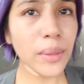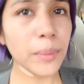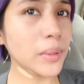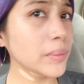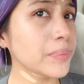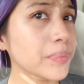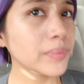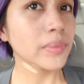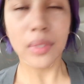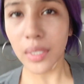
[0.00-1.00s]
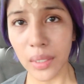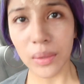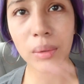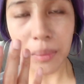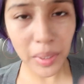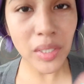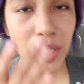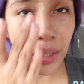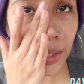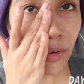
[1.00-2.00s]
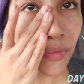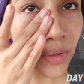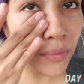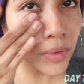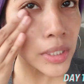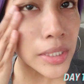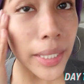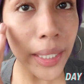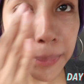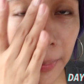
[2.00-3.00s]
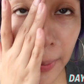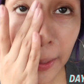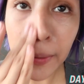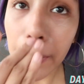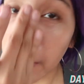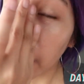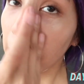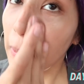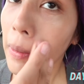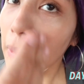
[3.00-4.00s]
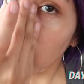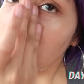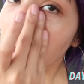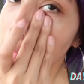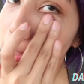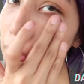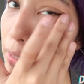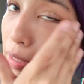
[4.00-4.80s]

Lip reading: Tingnan mo. You know, meron siyang coverage kahit pa paano eh. So I